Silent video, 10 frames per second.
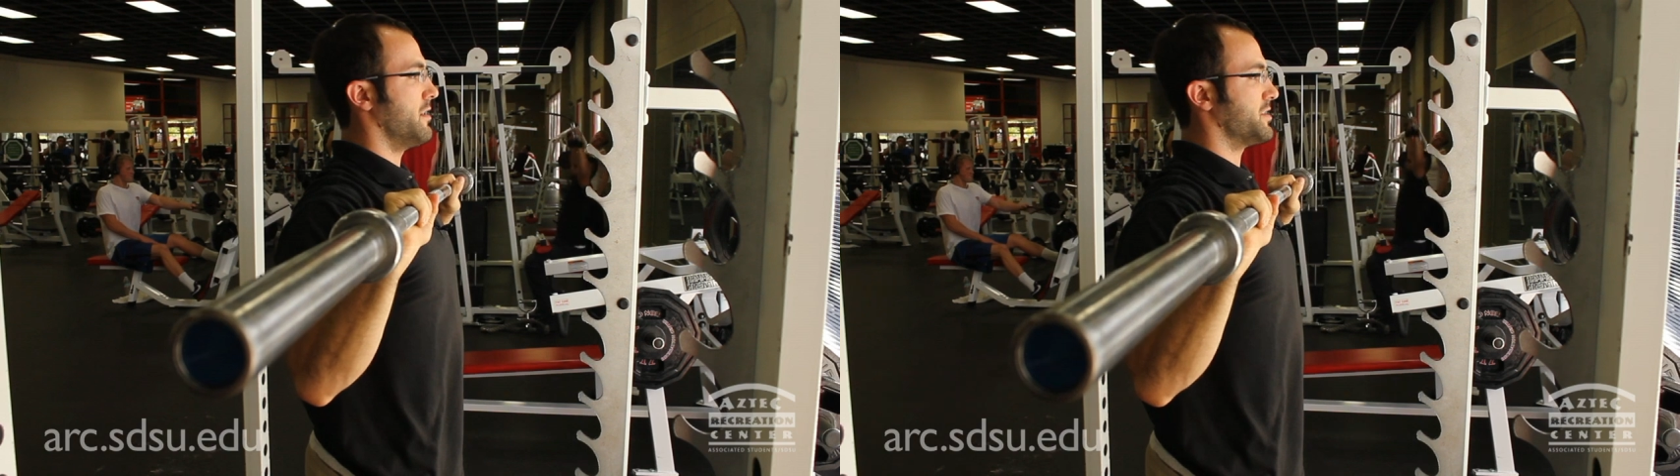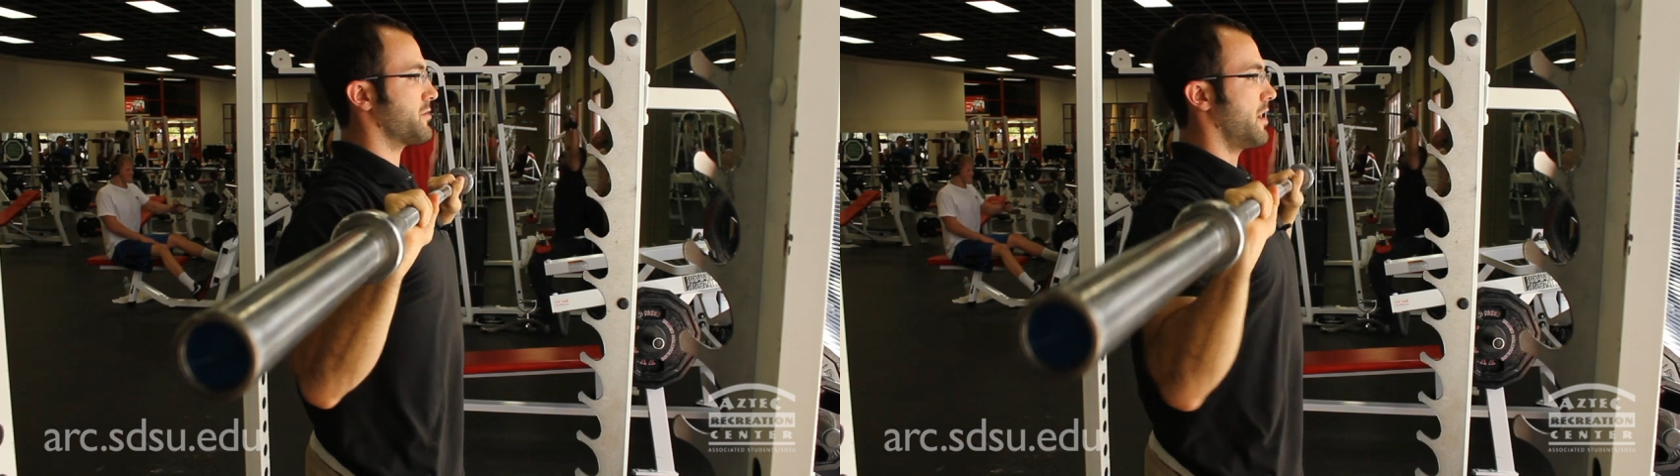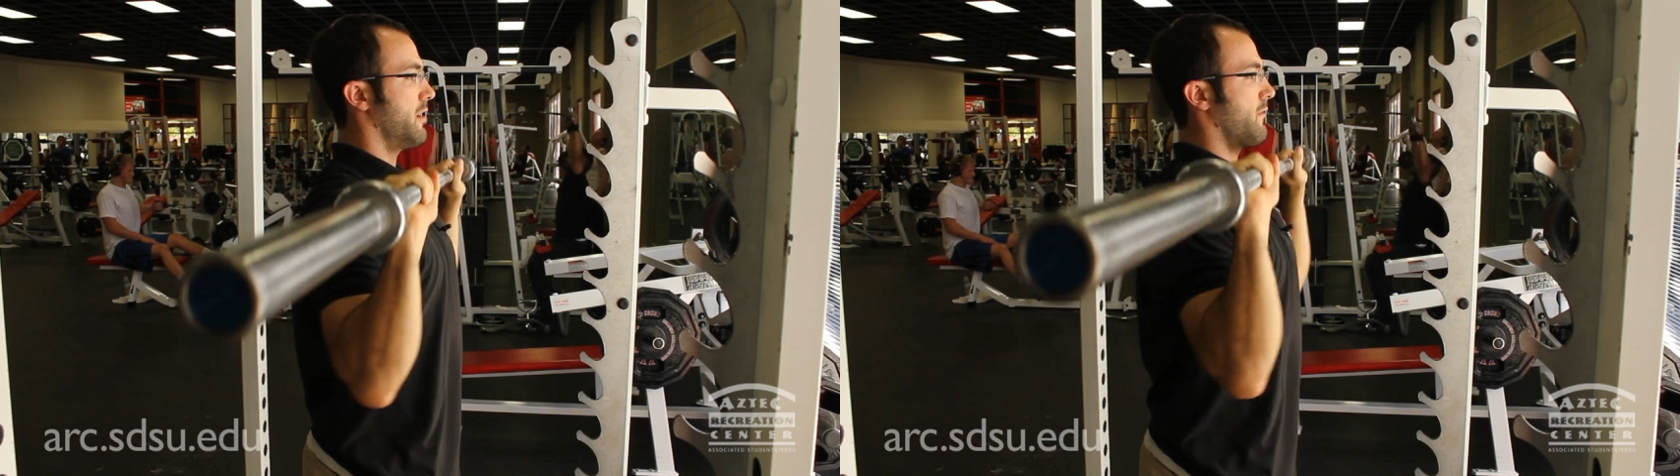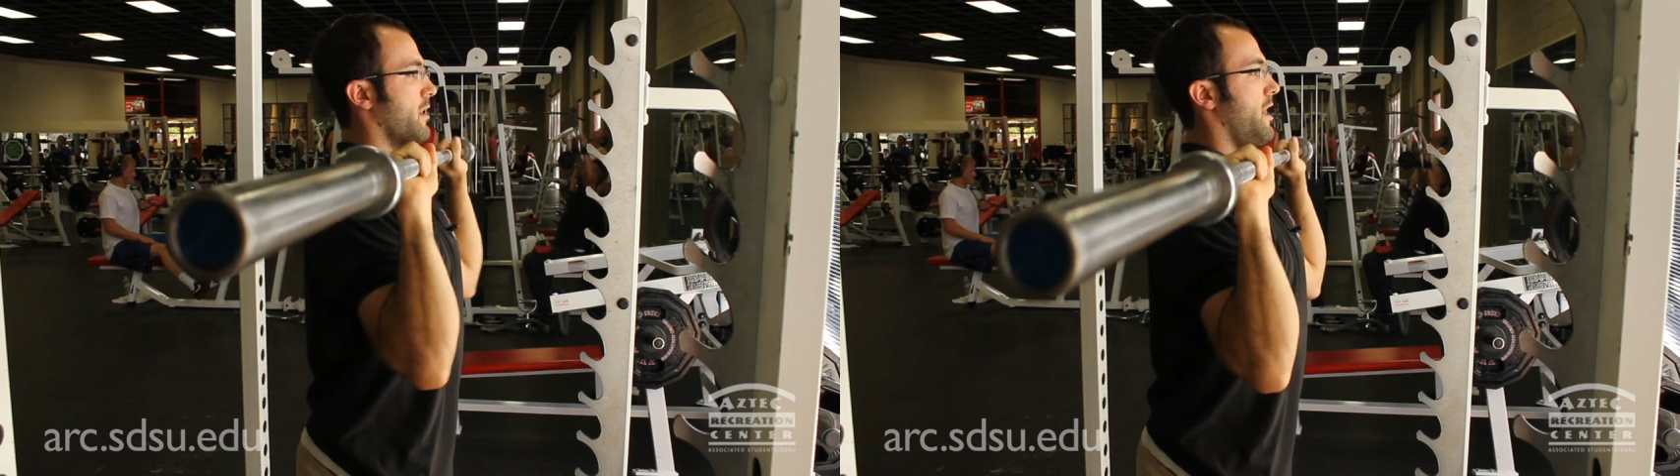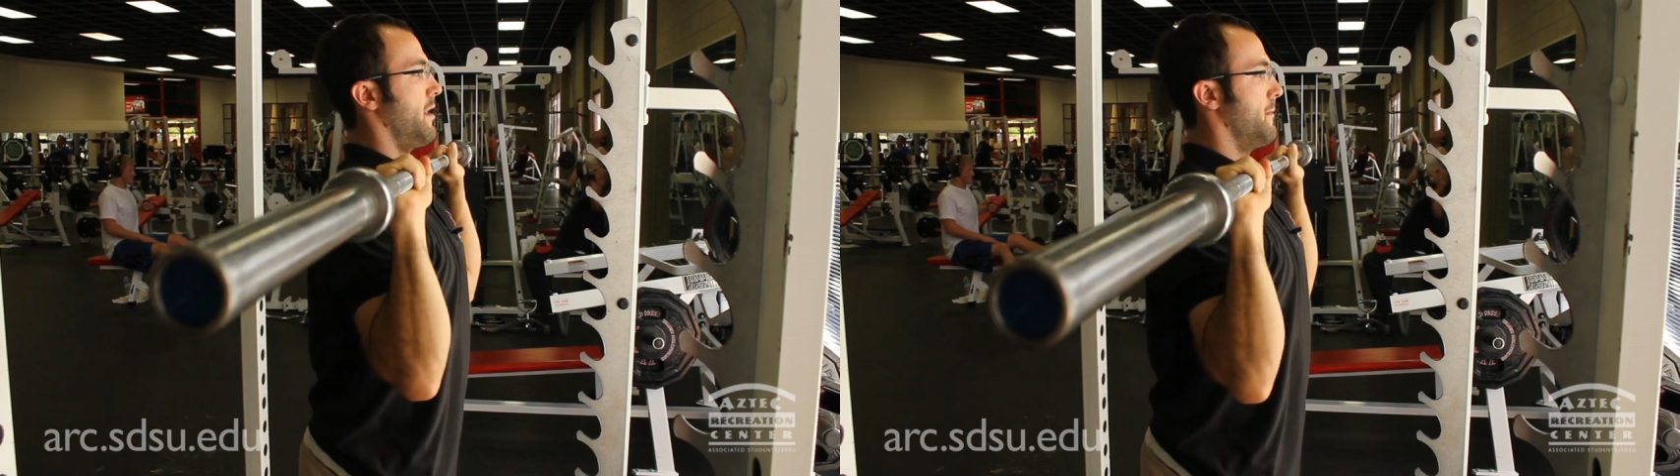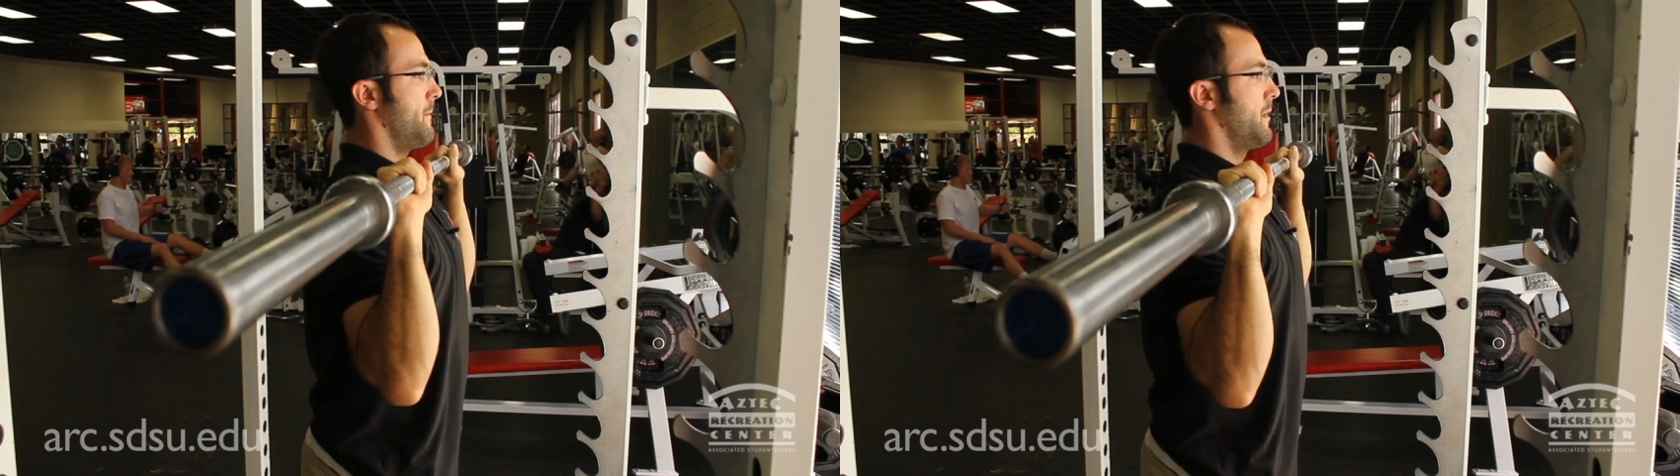and straight overhead.